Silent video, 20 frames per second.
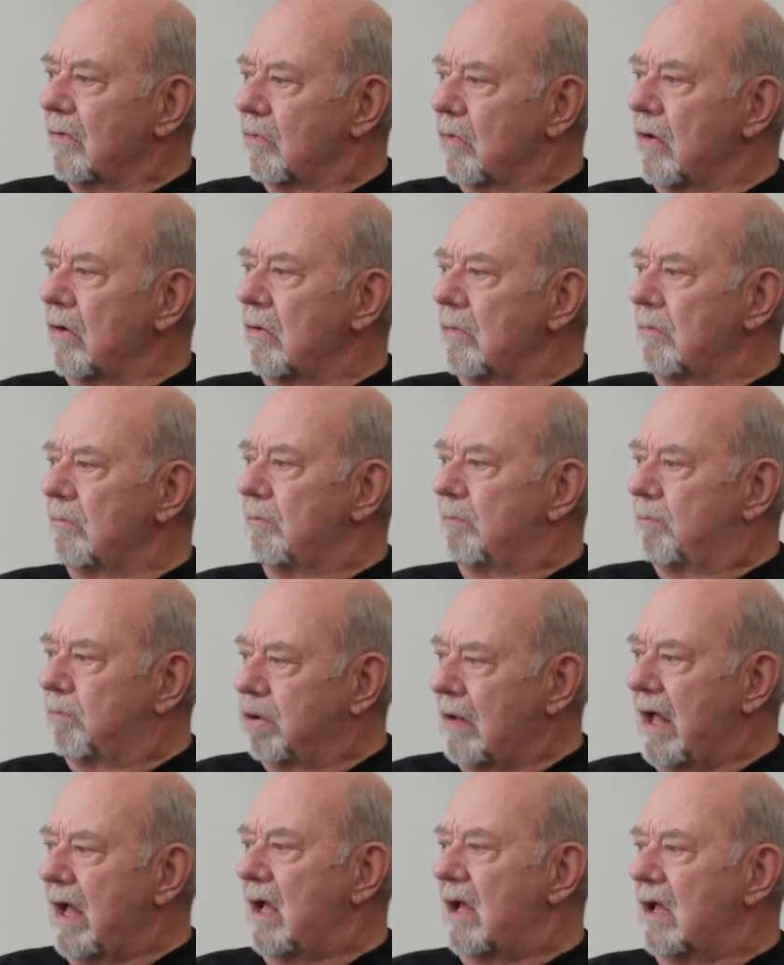room
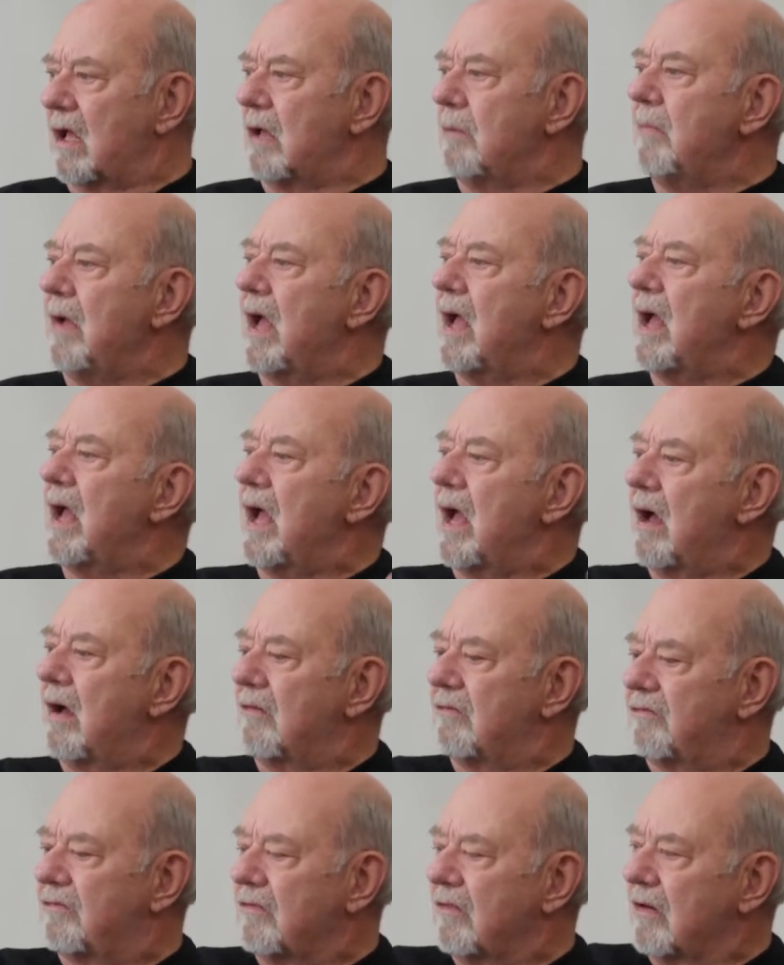playing. He may
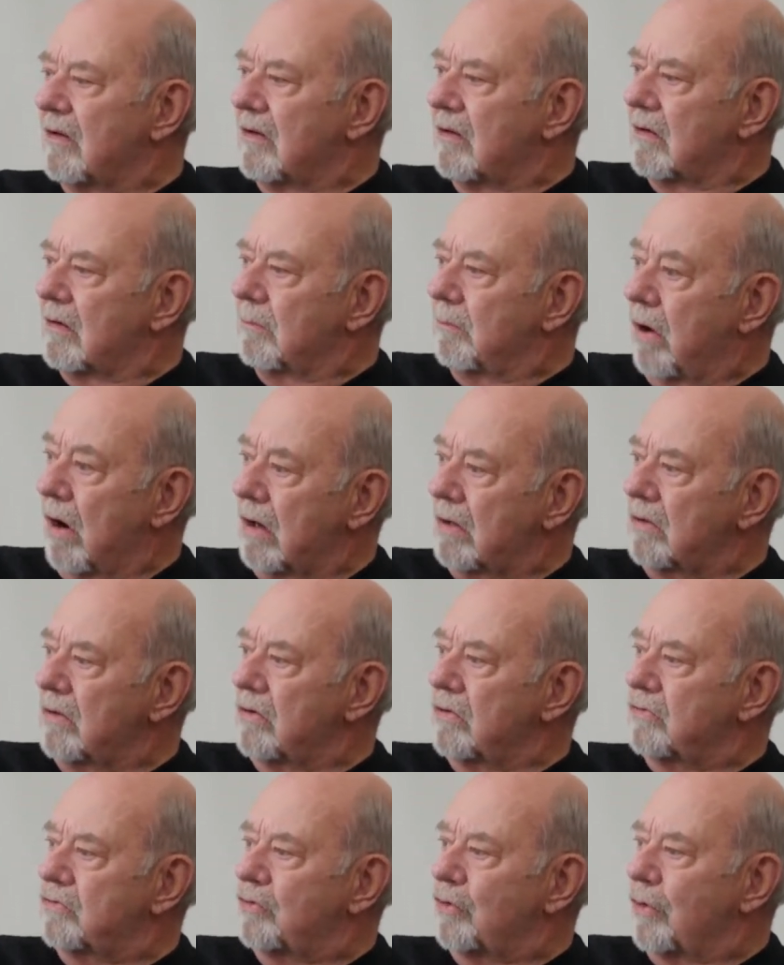have
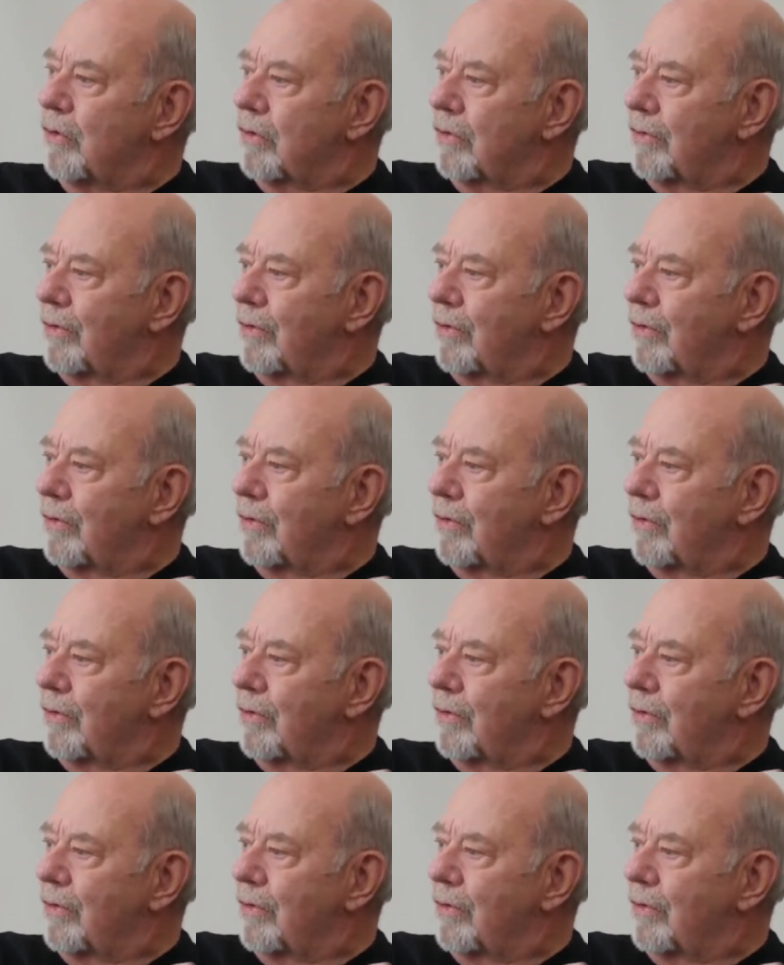partners or